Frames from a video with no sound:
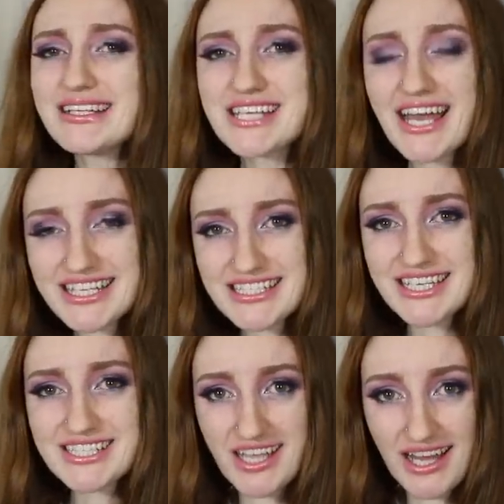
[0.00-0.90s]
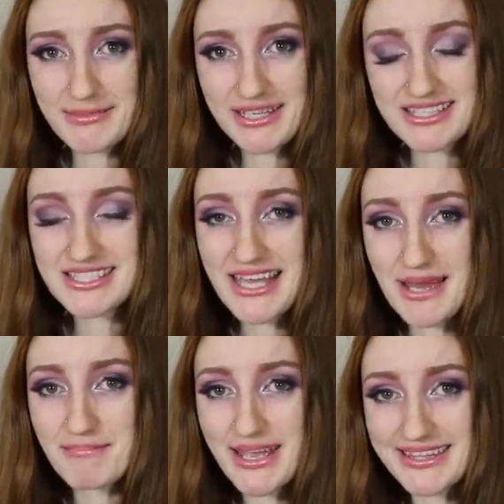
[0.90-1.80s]
fantastic timing that
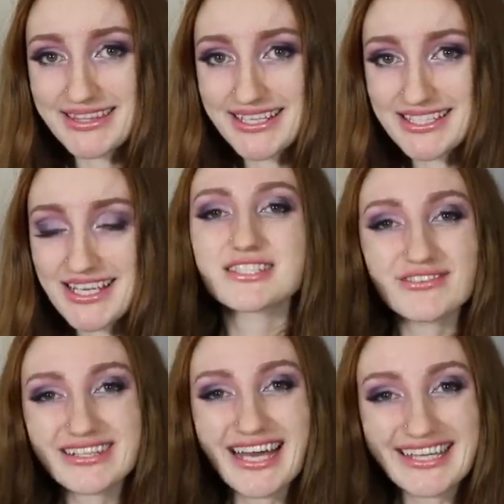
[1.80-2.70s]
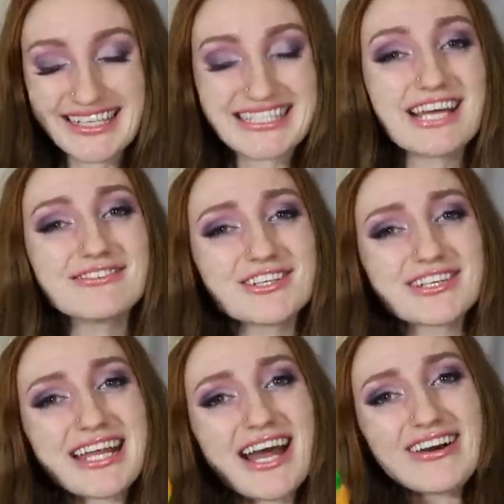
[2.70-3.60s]
Sam made these. So with that, let's have a
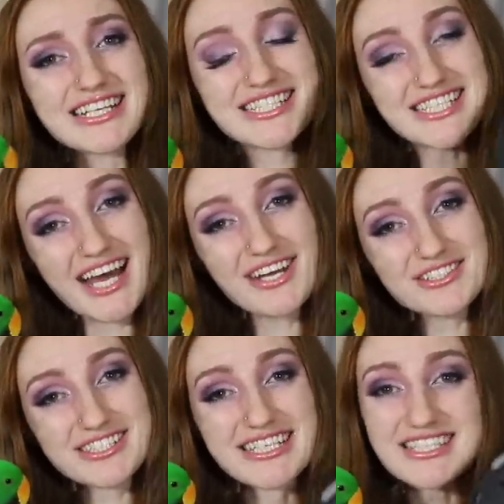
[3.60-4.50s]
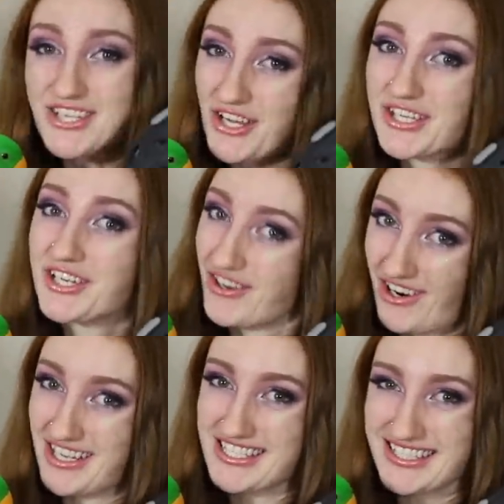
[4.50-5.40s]
look at how I styled these gothic
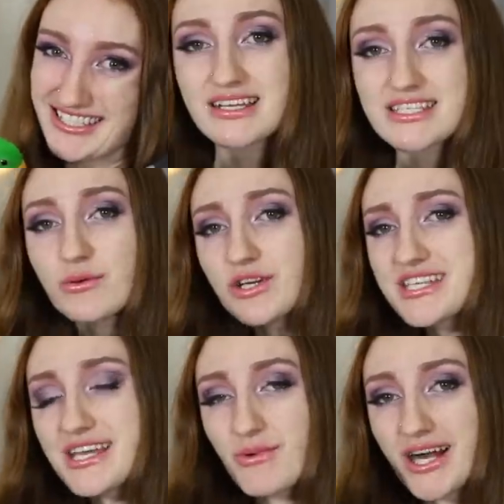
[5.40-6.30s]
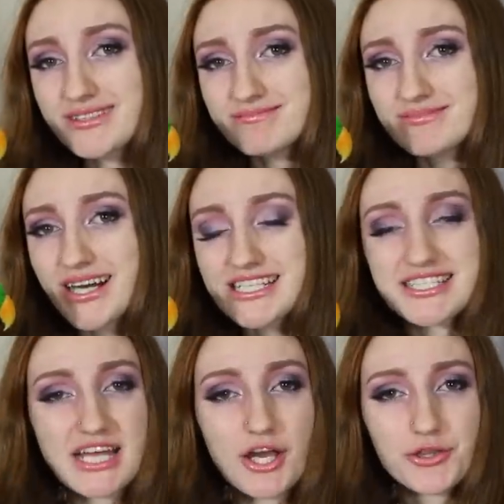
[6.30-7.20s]
Crocs. So on day one, I
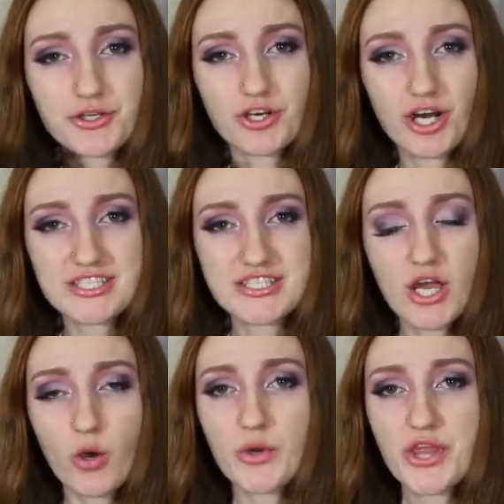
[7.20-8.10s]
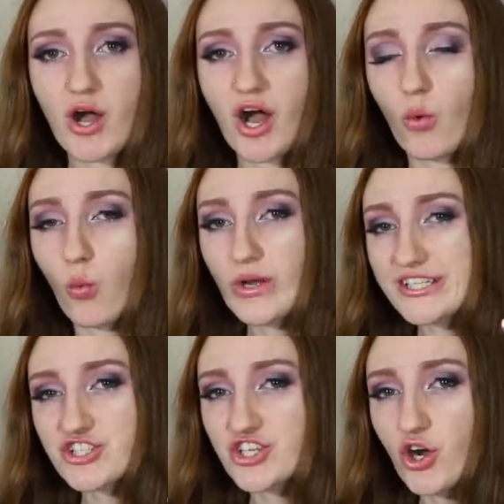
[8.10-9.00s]
styled the Crocs with a, a
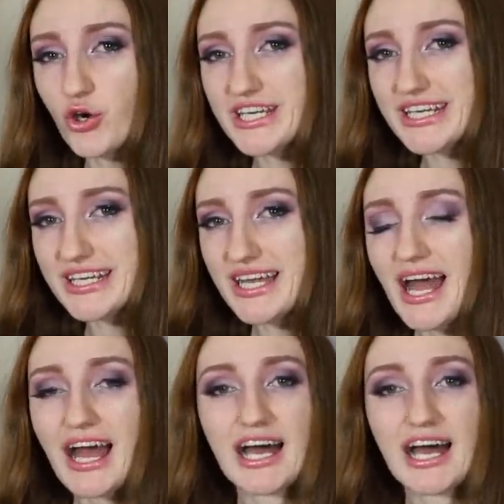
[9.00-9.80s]
witch hoodie,